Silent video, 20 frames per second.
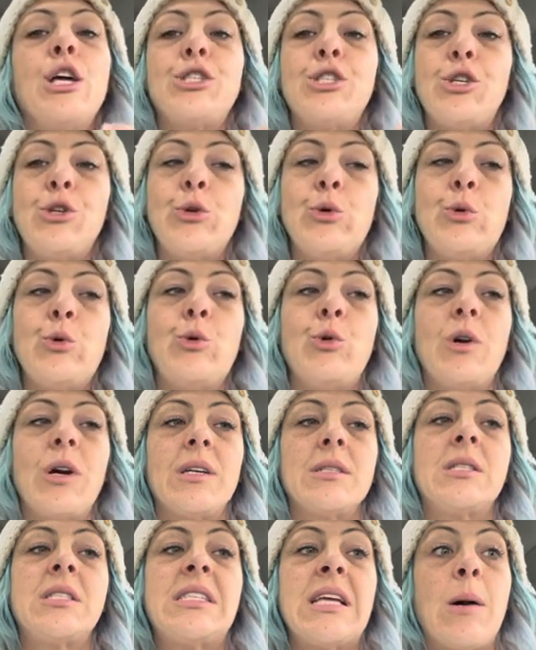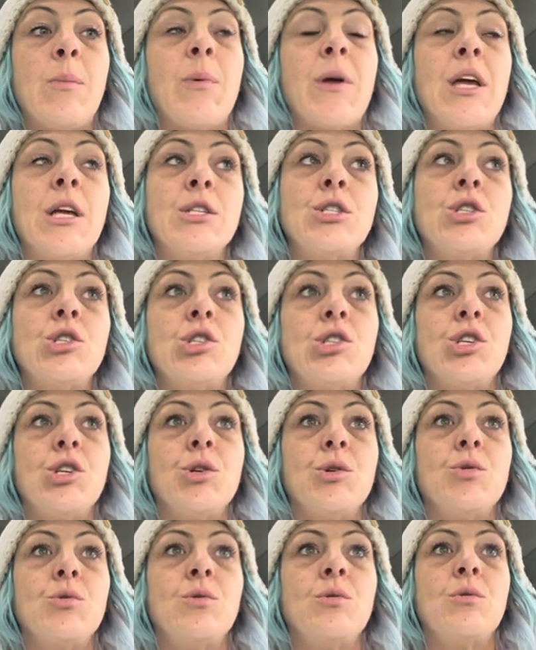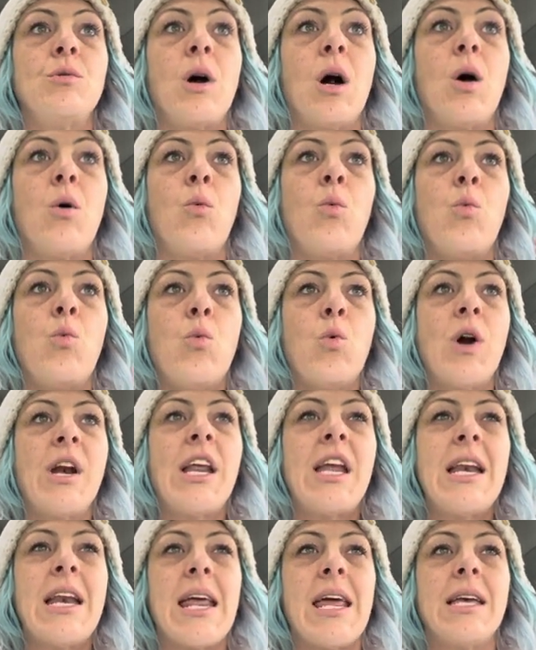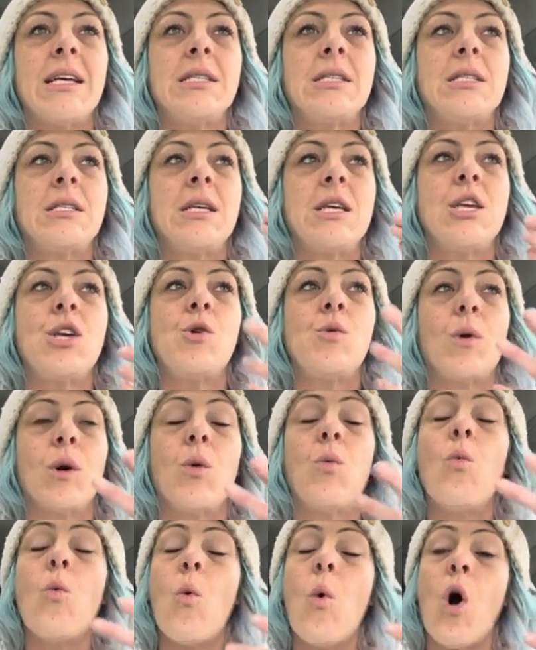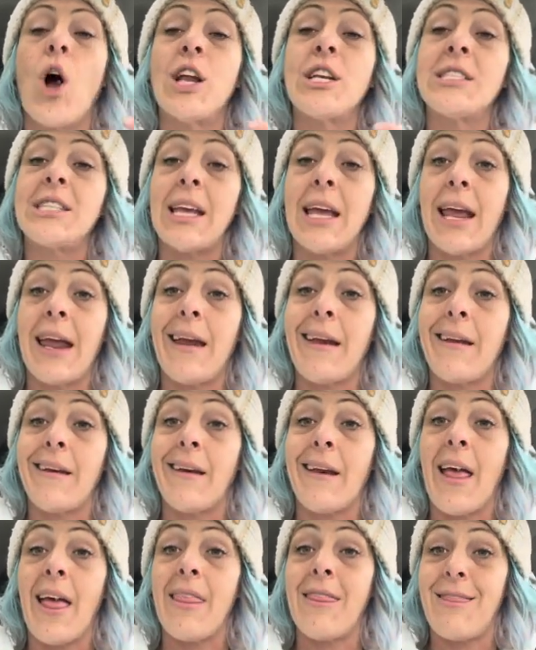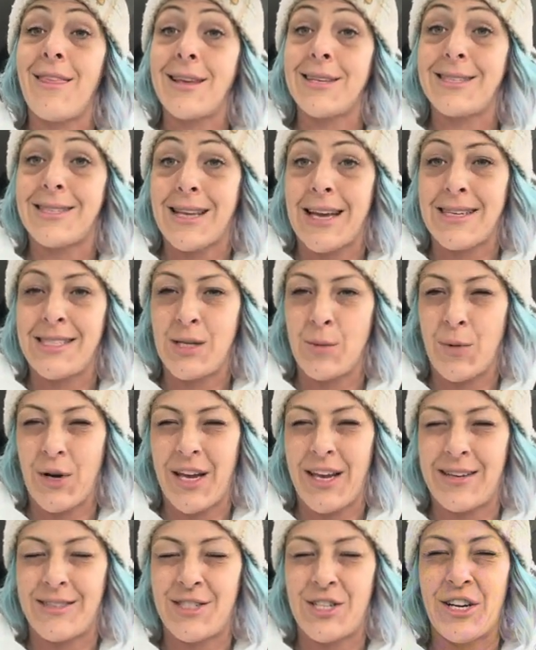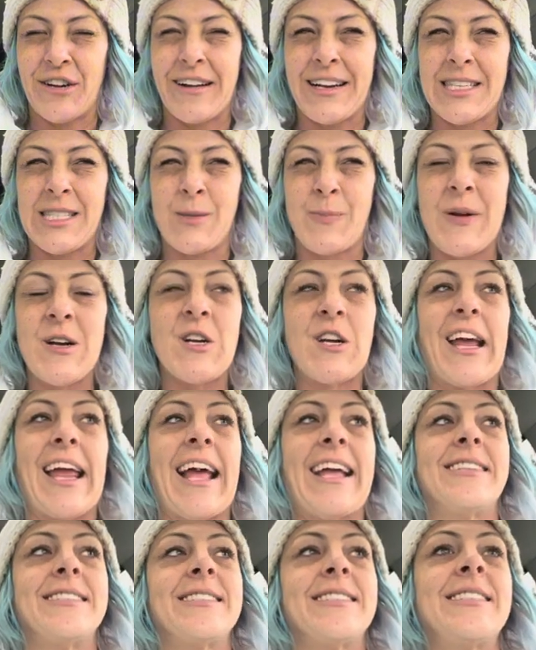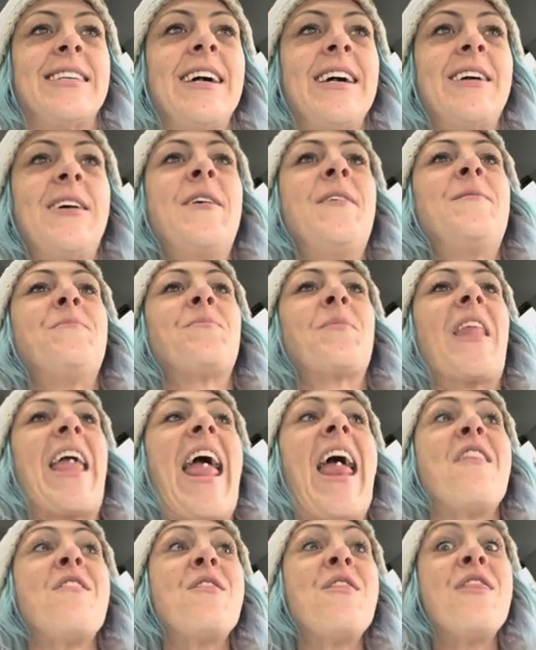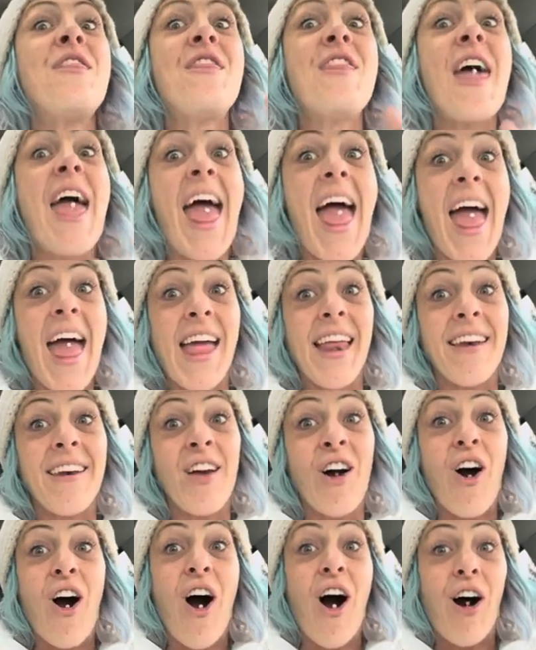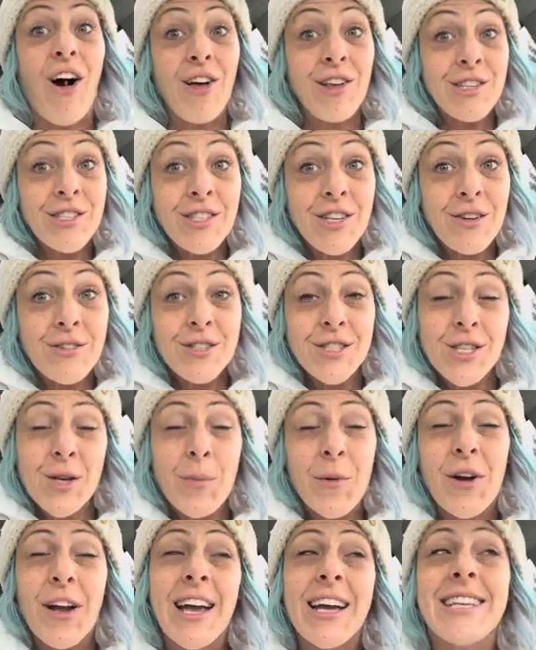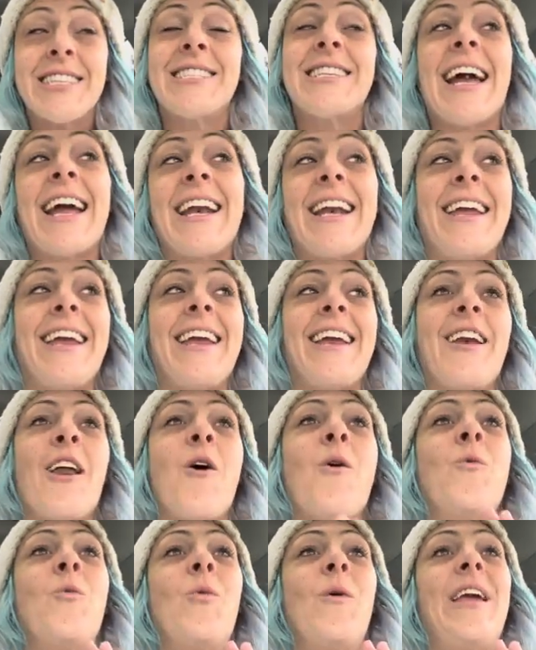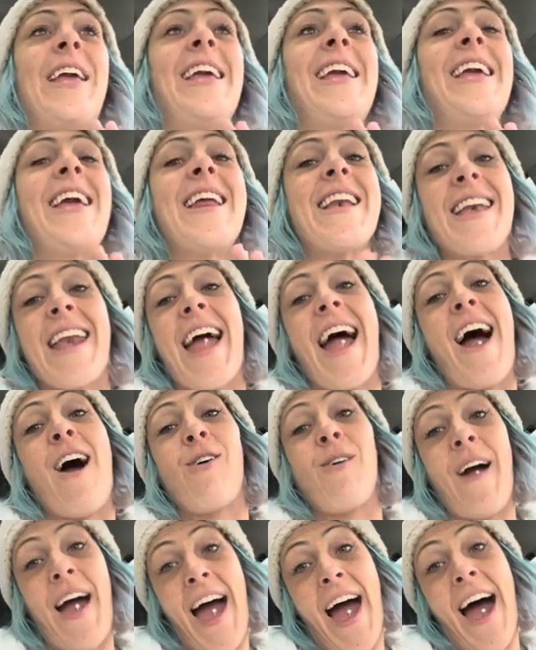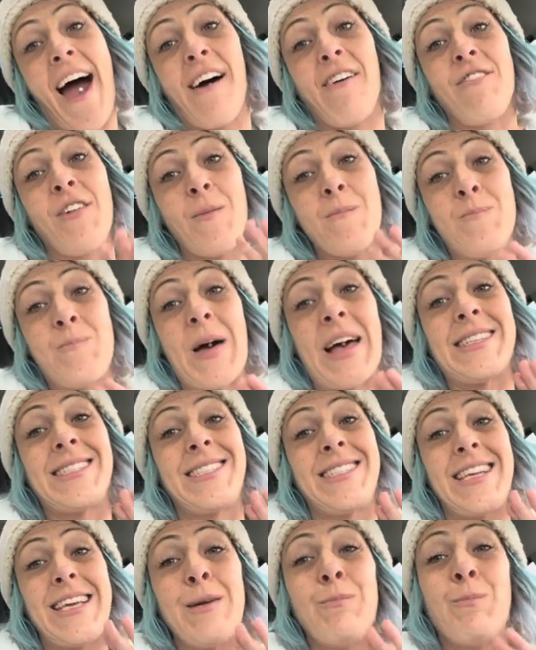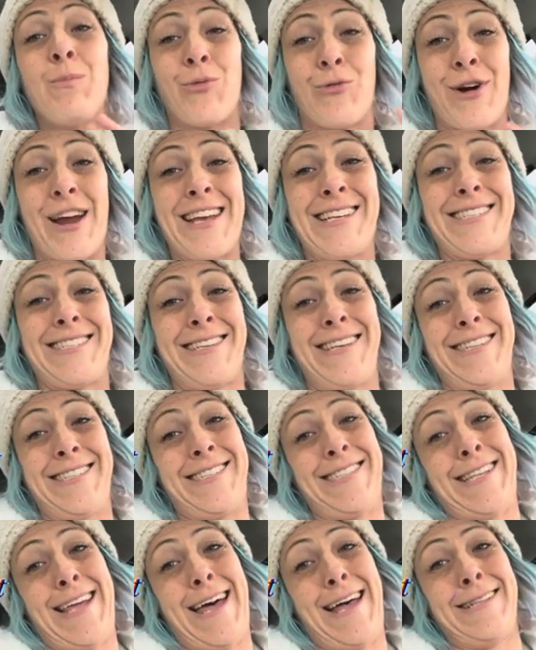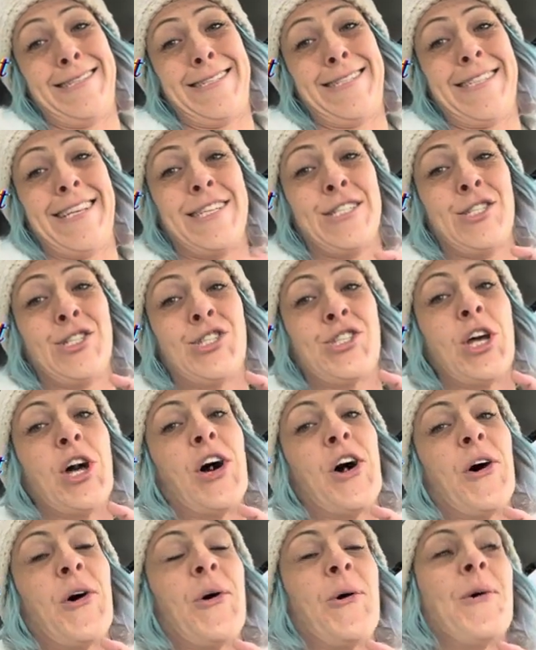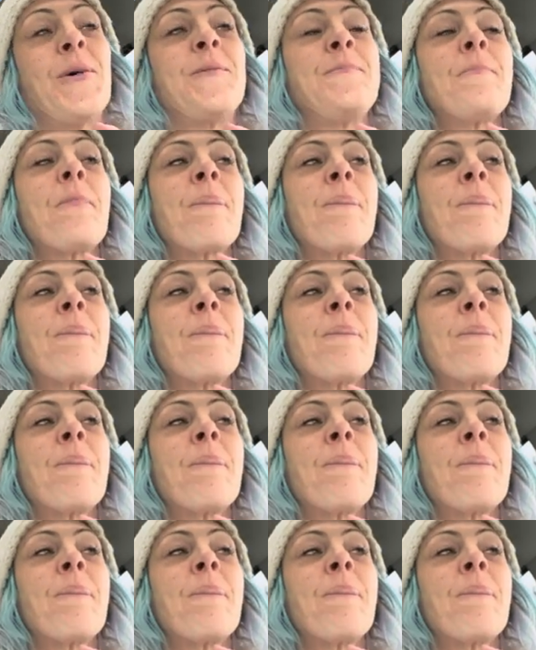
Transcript: to step into what it is that you are wanting this set to bring into your experience. And then, also super exciting, we now have bestie bracelet sets. So